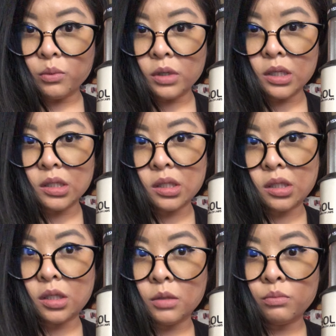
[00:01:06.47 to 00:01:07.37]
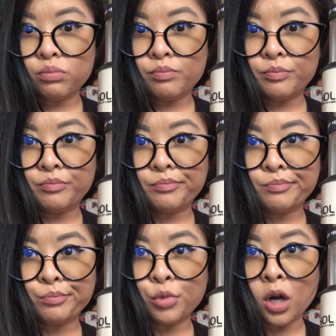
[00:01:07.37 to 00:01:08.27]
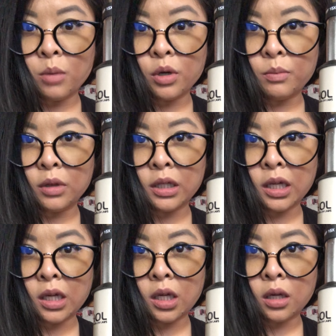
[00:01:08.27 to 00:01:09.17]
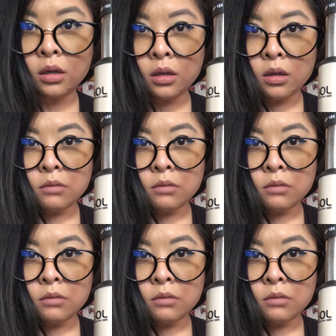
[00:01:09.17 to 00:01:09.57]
was probably